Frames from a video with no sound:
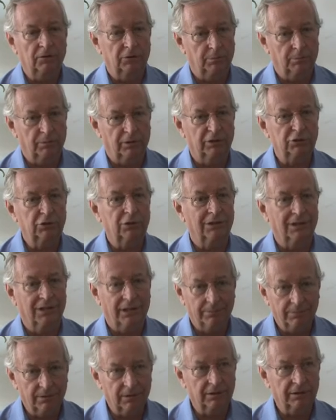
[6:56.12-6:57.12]
Depression,
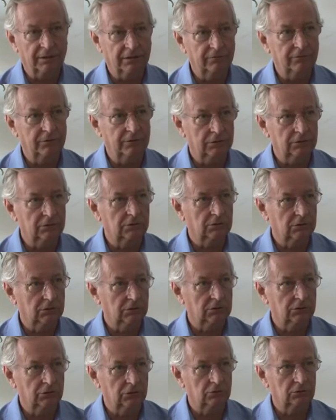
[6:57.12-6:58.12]
I believe,
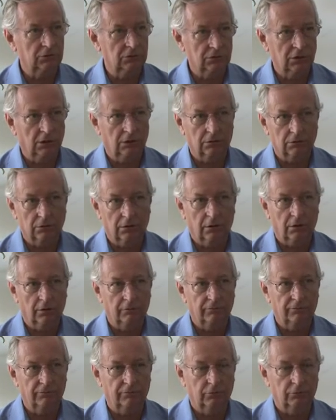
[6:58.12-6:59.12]
is the result
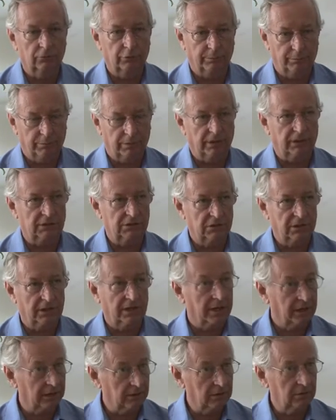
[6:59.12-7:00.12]
of repressed
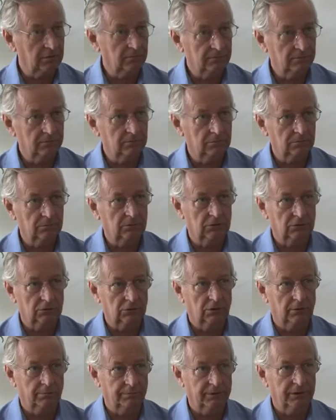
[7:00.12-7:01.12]
anger
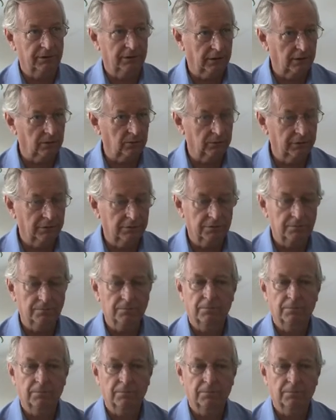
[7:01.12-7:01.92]
that's not been dealt with.